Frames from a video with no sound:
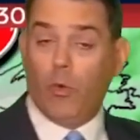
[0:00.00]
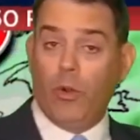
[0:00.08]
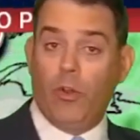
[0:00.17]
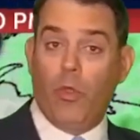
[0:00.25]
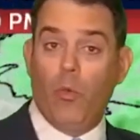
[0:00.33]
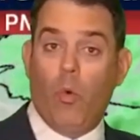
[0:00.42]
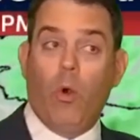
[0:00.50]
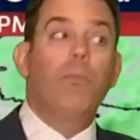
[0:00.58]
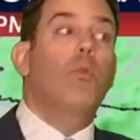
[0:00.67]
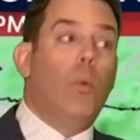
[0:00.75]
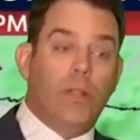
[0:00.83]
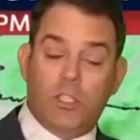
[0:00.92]
under the warmth
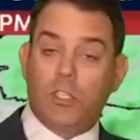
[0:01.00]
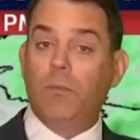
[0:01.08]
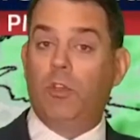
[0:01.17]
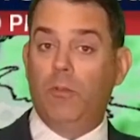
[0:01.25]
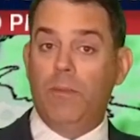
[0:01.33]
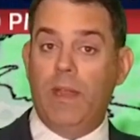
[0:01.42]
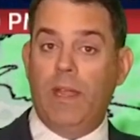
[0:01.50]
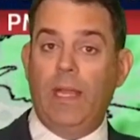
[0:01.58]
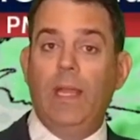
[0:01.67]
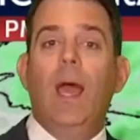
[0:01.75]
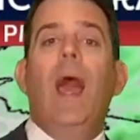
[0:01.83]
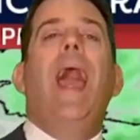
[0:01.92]
with some
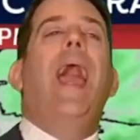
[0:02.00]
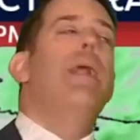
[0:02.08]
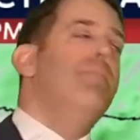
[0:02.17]
humidity. And